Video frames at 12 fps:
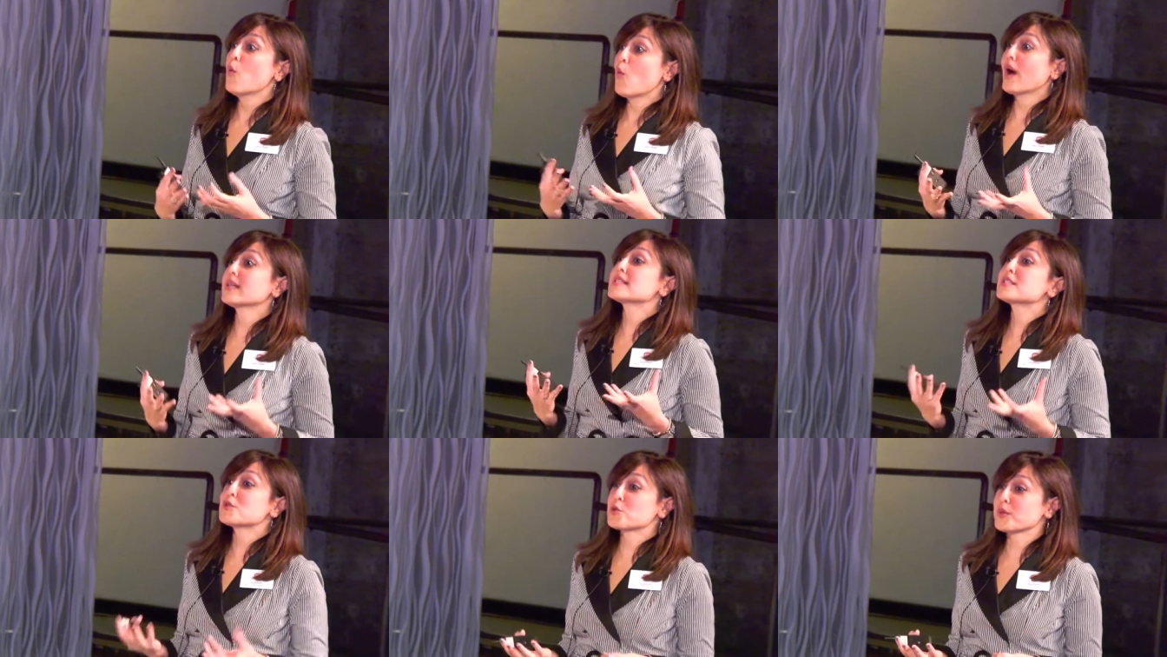
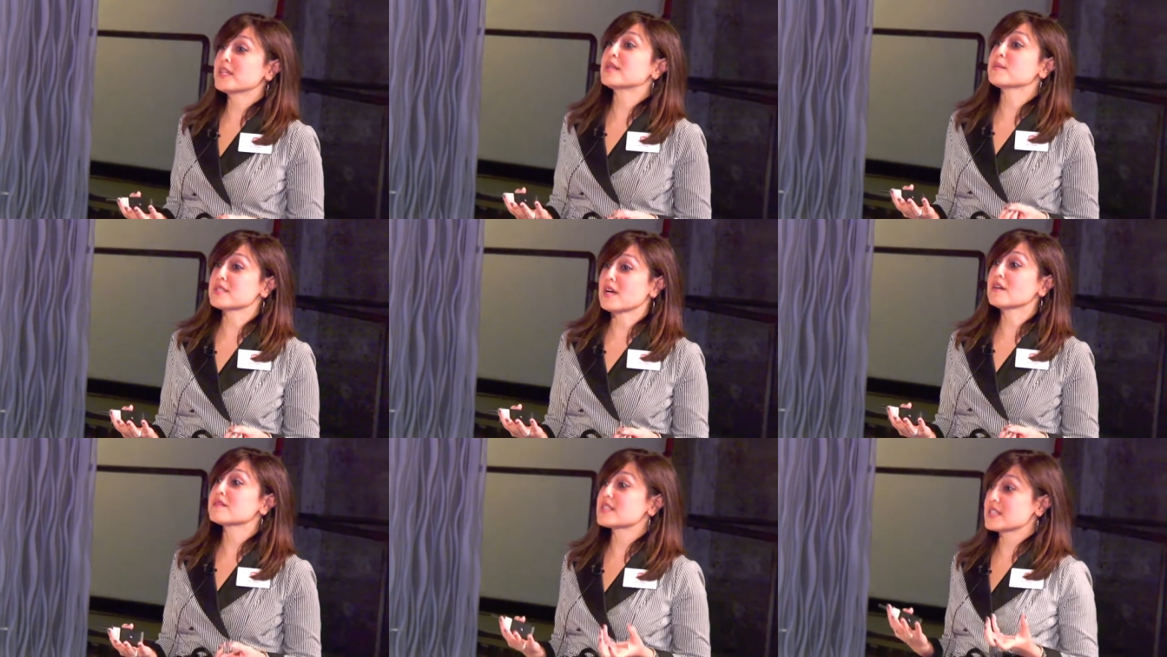wants to treat
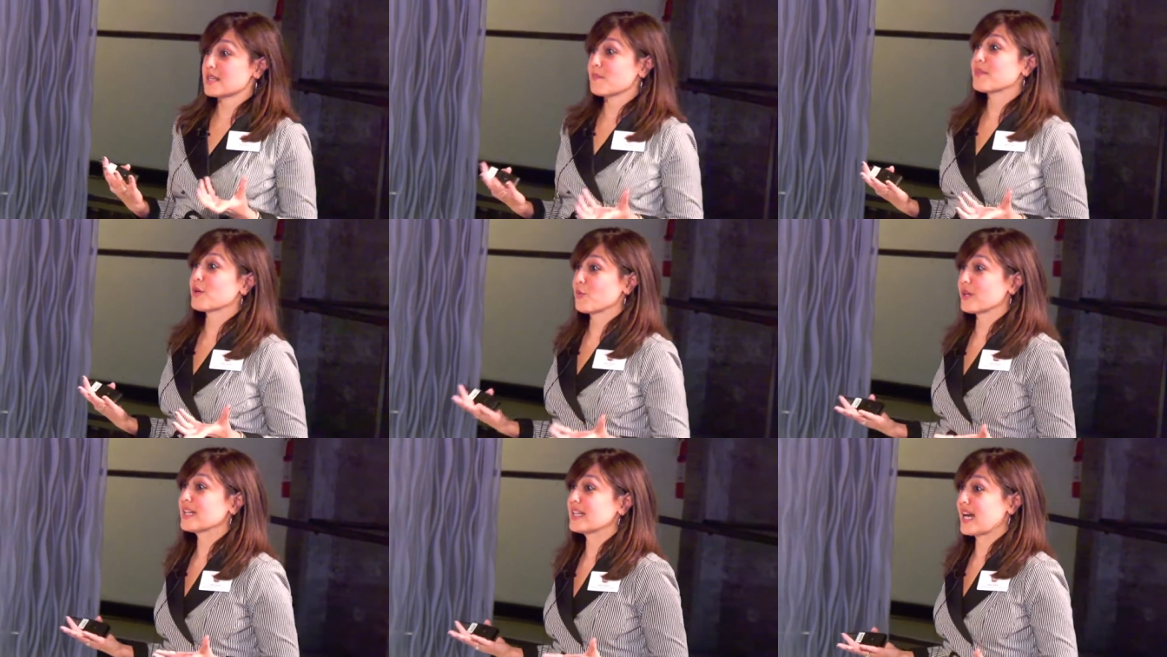themselves to something
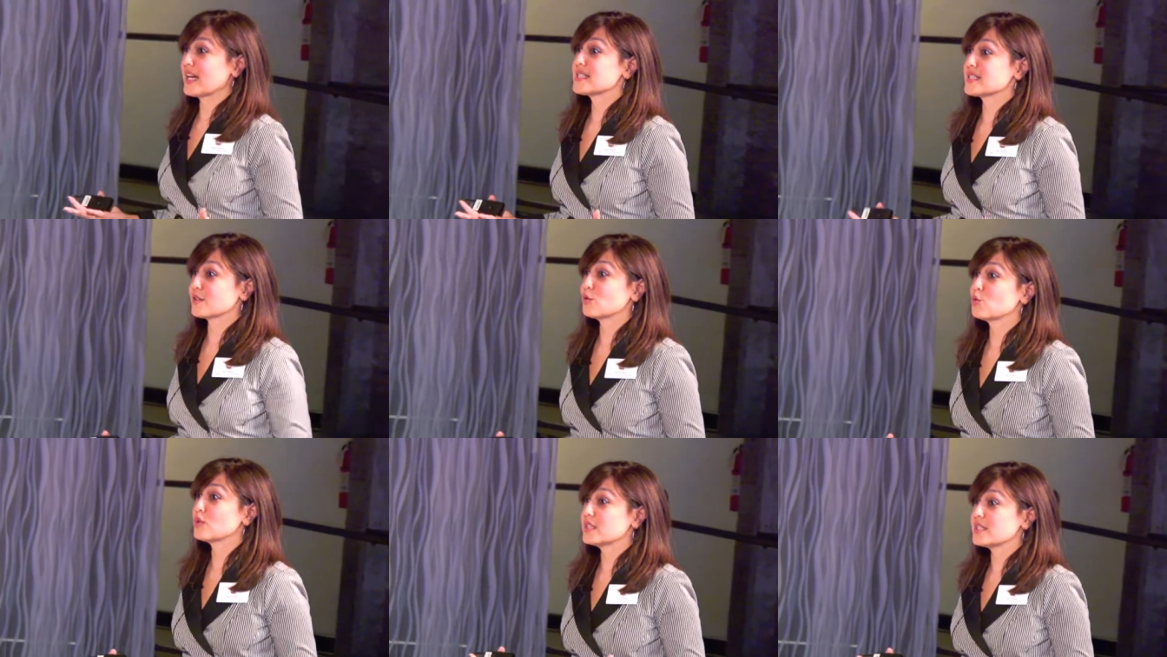really nice and
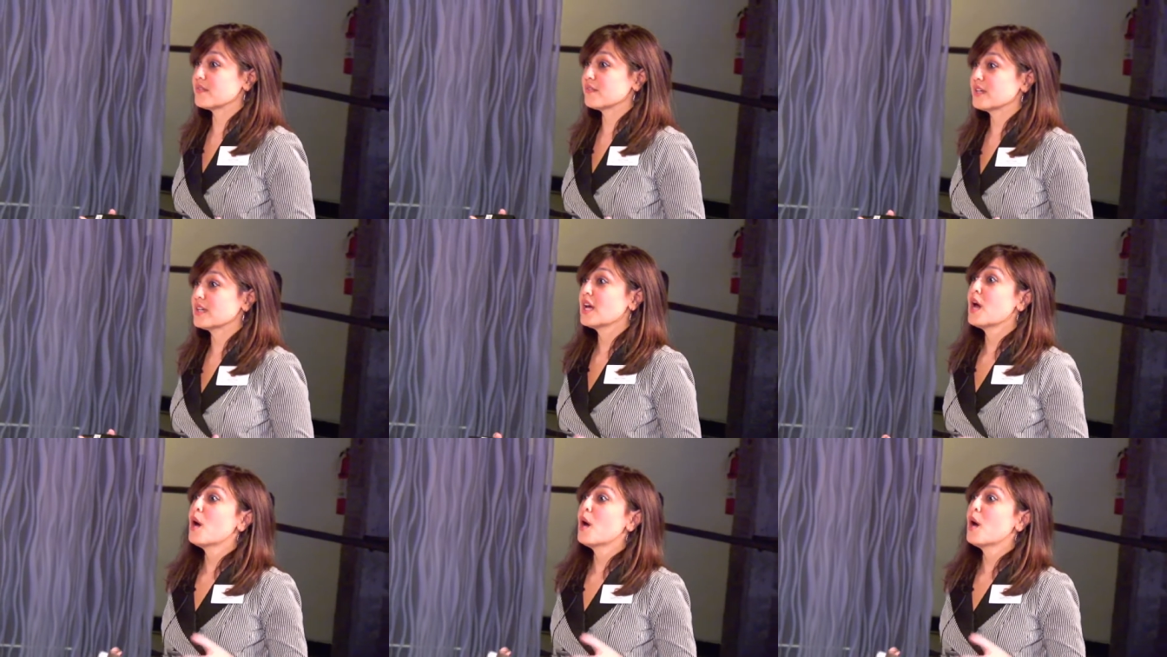cool and different,